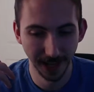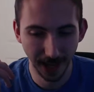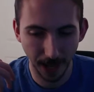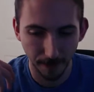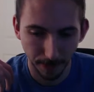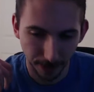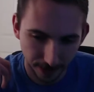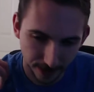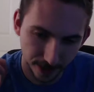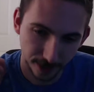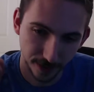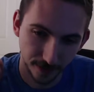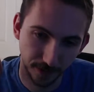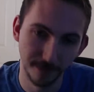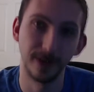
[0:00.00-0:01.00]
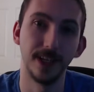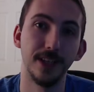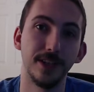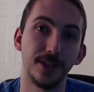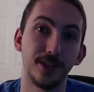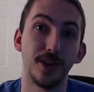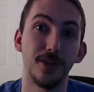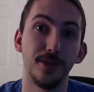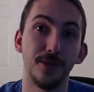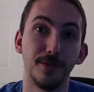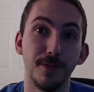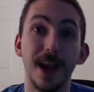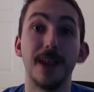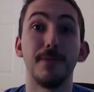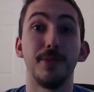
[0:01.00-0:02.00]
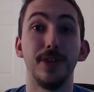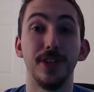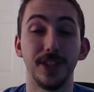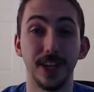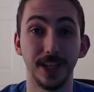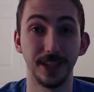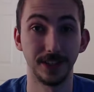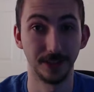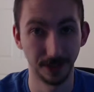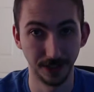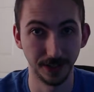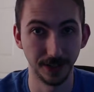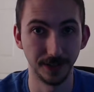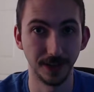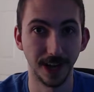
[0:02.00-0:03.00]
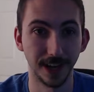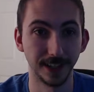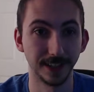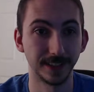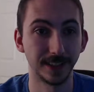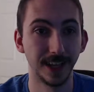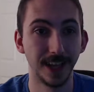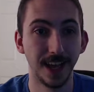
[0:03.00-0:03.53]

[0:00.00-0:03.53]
but it's just for me to show my appreciation to you guys.